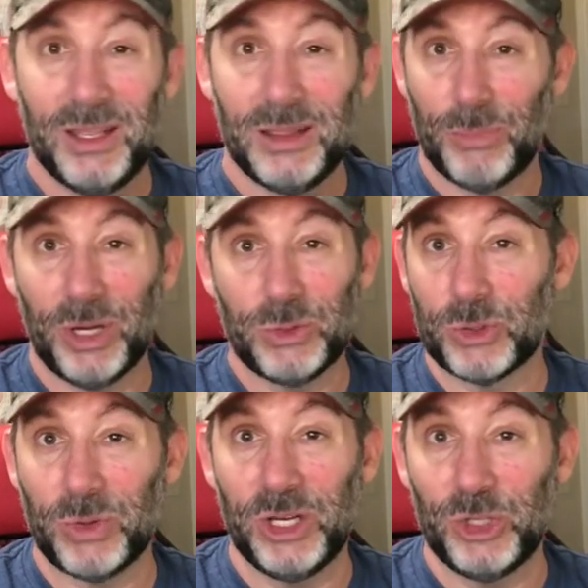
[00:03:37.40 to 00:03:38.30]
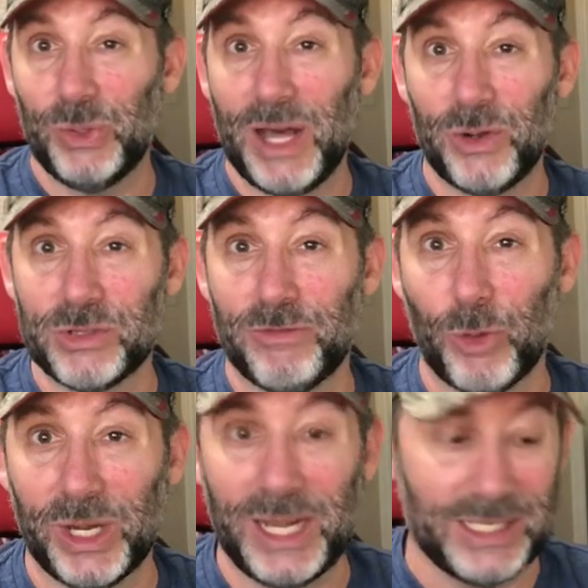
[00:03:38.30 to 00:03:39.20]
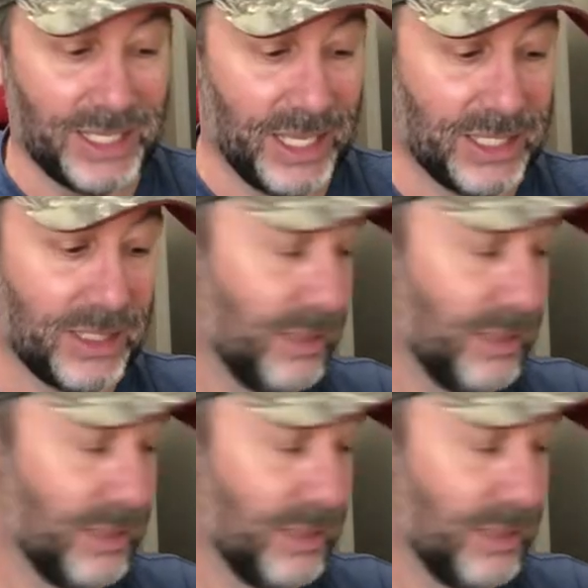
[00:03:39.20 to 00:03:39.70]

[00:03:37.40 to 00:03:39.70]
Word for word: price was right, $2.49.